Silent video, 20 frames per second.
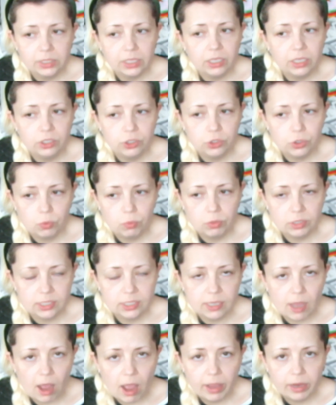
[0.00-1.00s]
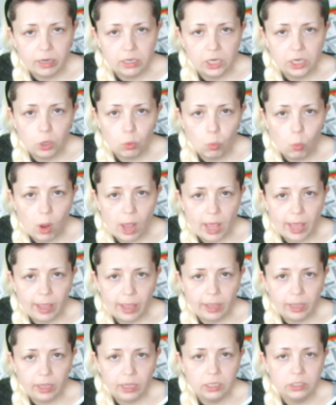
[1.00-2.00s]
into recycling
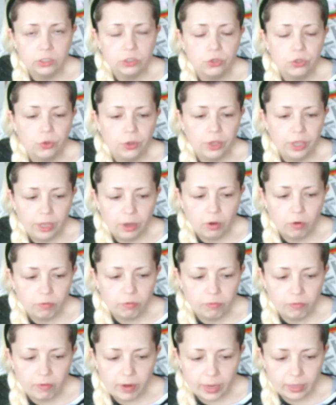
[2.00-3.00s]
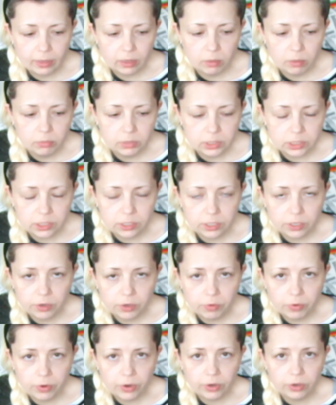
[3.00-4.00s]
way, into eco-friendly
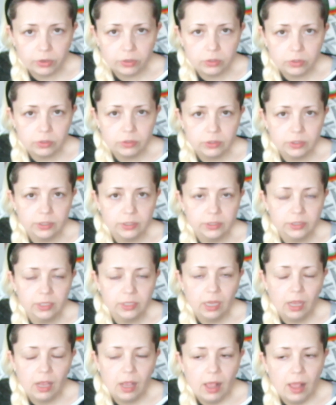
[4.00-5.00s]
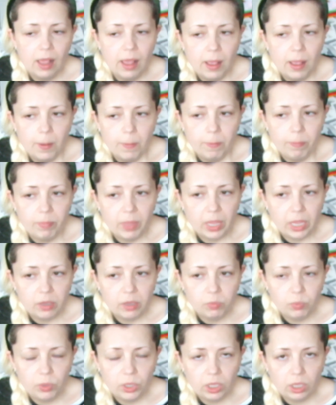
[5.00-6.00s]
materials, and
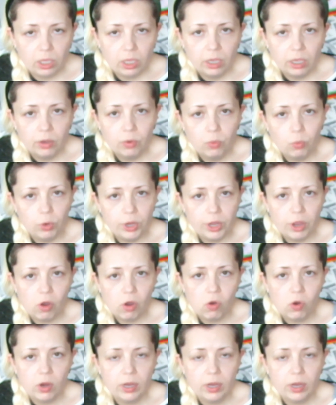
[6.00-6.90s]
maybe we all